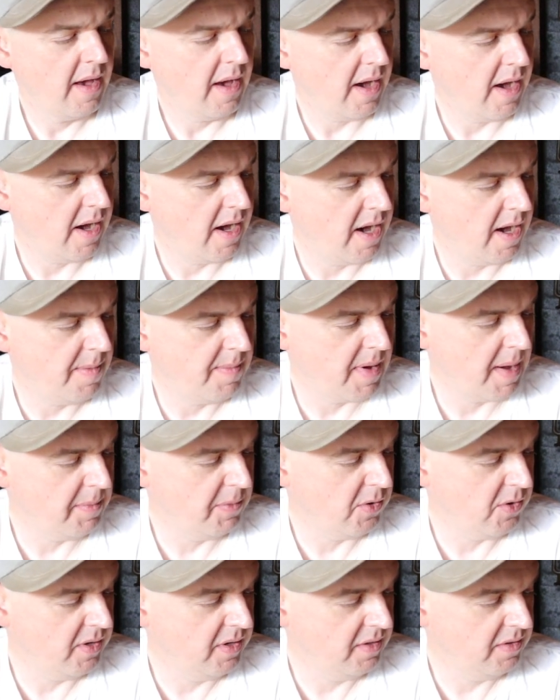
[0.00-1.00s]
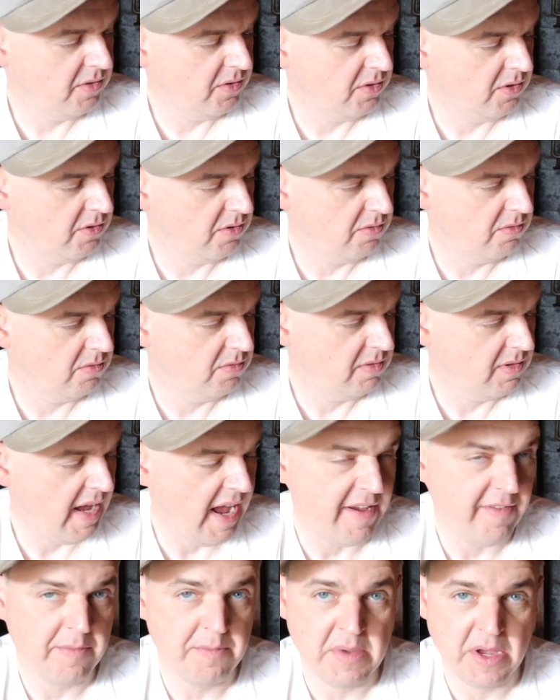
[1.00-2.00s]
Um, I'm going to
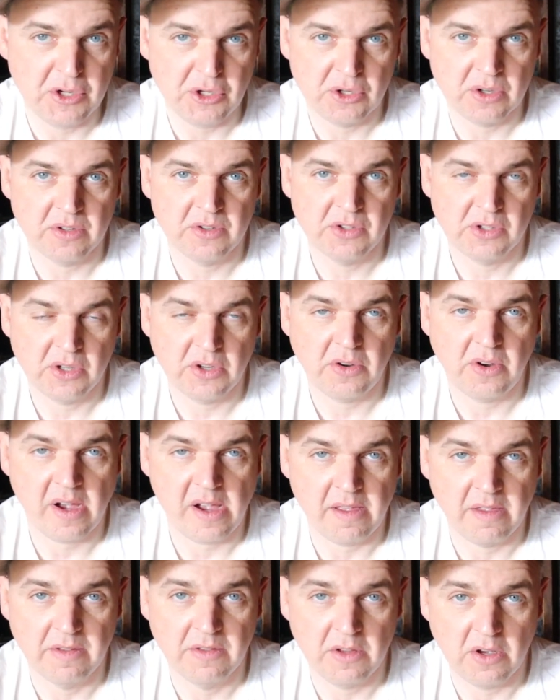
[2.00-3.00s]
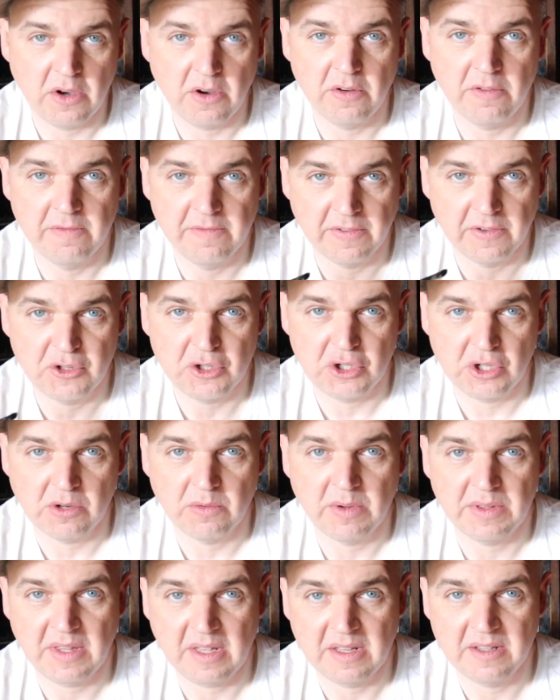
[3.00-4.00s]
have it measured so I'll know for
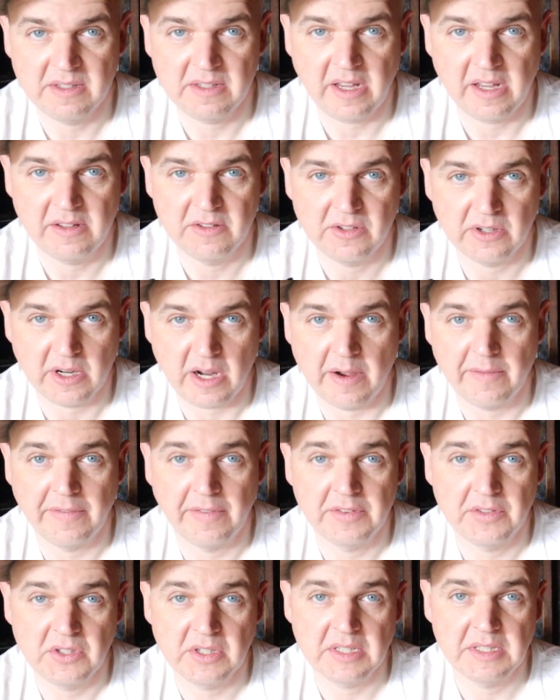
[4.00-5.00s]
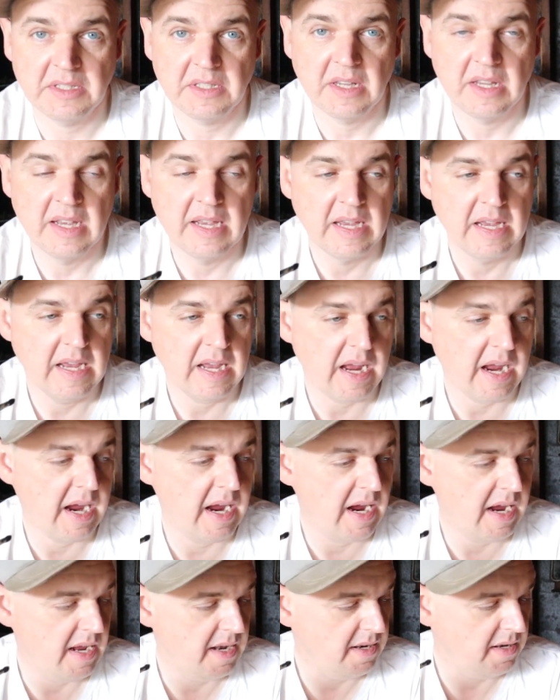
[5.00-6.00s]
sure what the inside circumference is
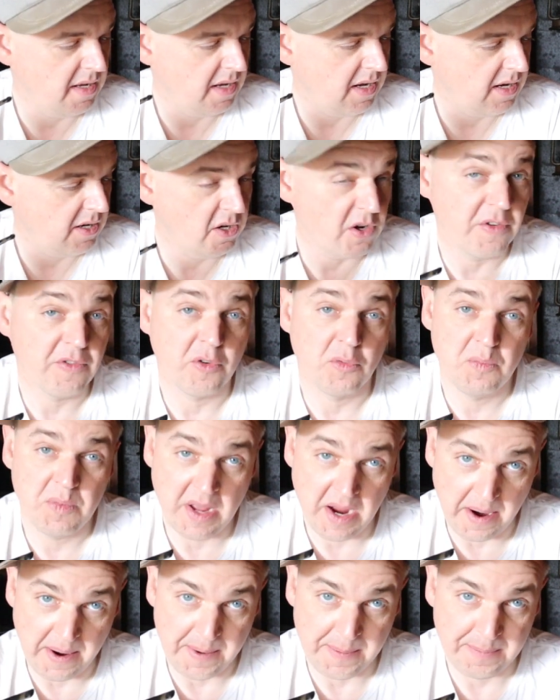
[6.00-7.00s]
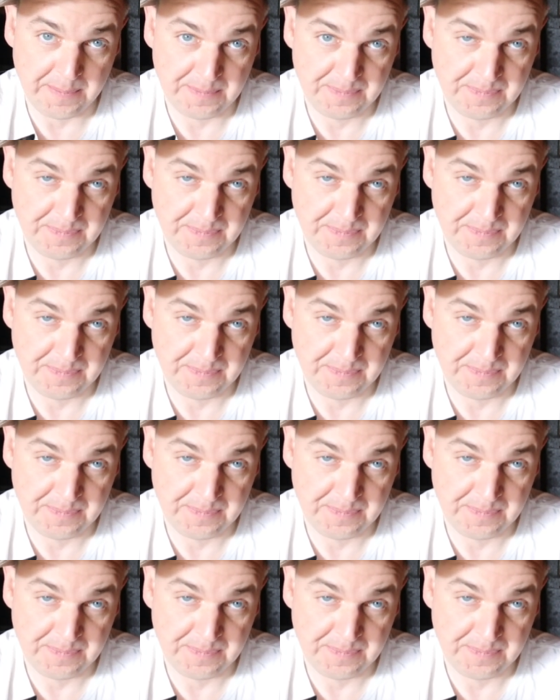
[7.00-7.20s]
and uh, go from there.